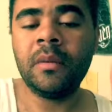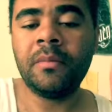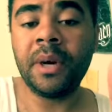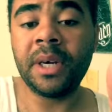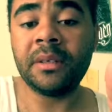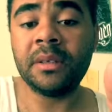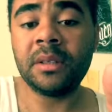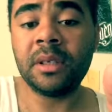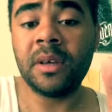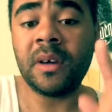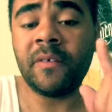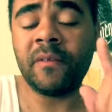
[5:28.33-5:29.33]
But
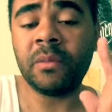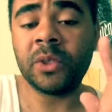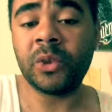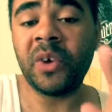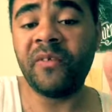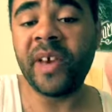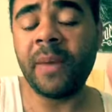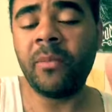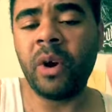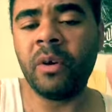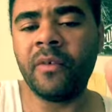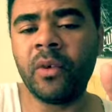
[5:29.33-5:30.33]
uh, from the Extreme
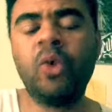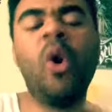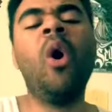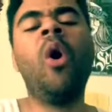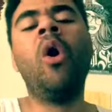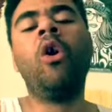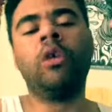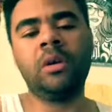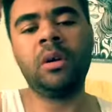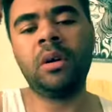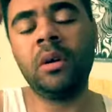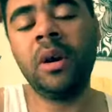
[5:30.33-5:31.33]
Fanboy
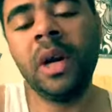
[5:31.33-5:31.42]
review,